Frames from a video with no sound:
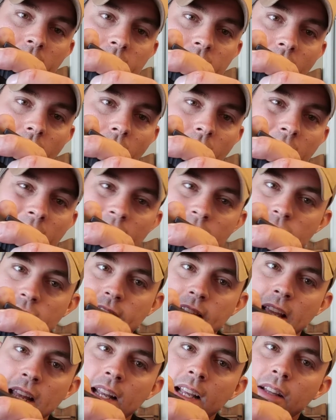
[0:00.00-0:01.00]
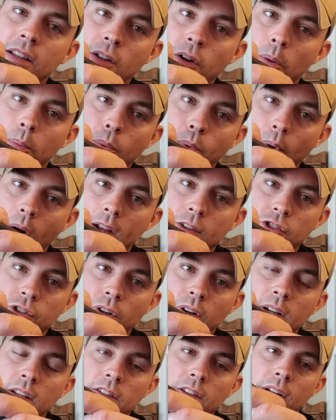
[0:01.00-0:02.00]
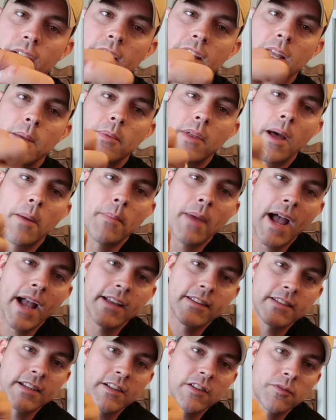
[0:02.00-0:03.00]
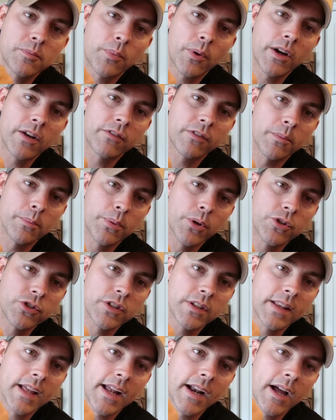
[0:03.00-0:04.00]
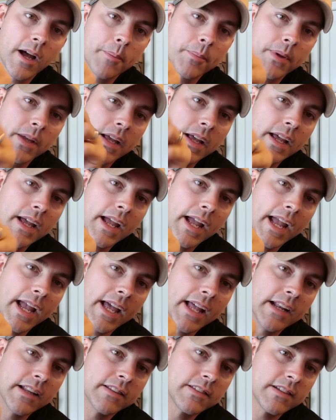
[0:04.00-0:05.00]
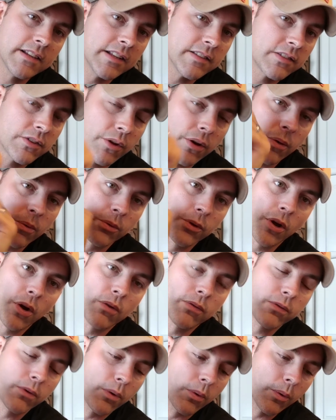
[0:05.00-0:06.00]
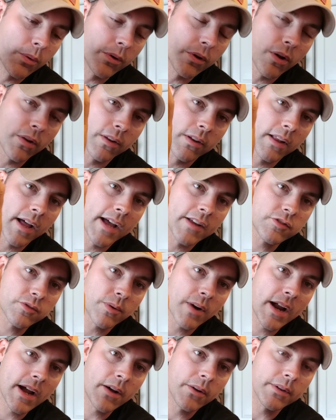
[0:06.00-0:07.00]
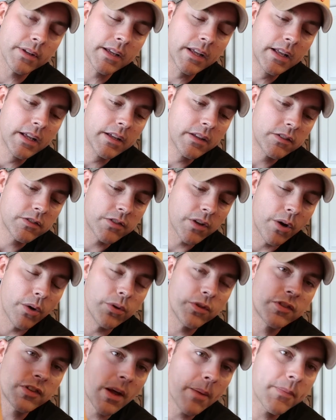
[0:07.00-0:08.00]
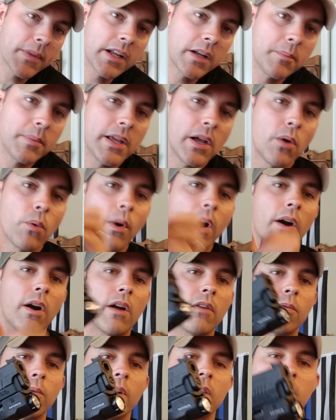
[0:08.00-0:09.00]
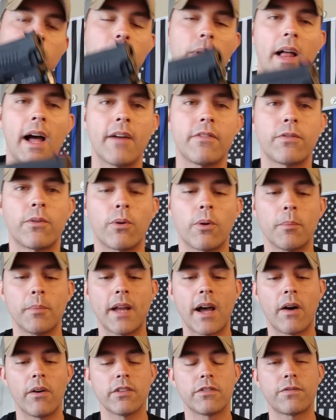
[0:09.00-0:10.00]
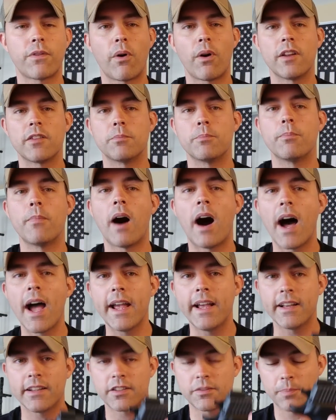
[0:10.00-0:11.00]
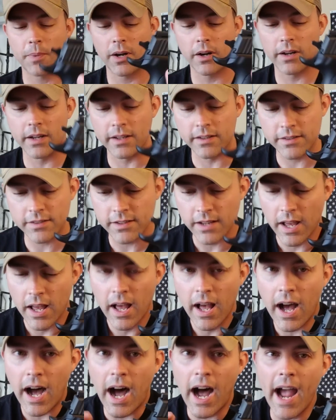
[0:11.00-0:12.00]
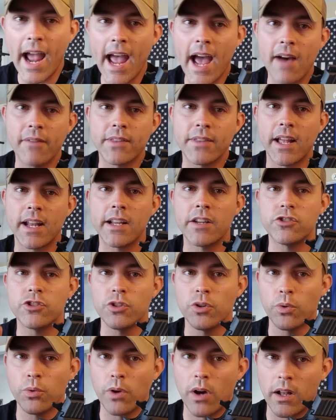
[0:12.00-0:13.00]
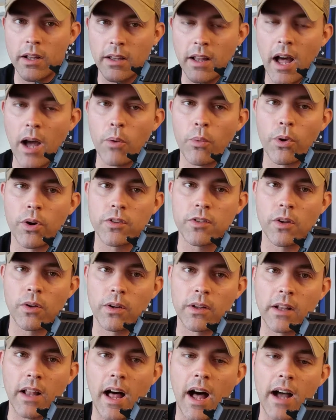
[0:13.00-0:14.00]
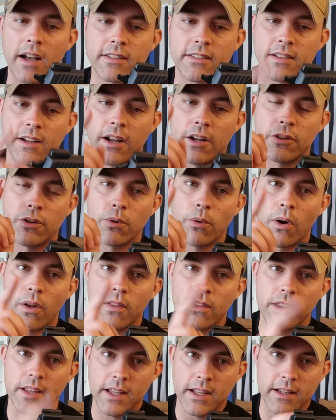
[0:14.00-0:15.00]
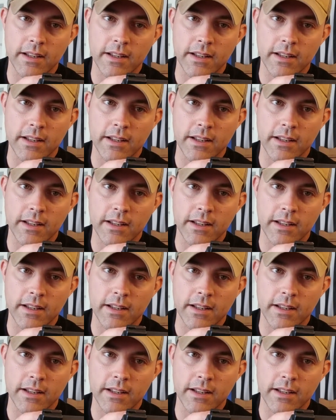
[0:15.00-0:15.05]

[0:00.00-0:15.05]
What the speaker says: this area, and just any little pressure is going to keep that magazine spring from pushing that up, and it's going to go forward on the last round. So something to be aware of with the platform. Now, as far as my experience, I have that issue a lot worse on Glocks than I do on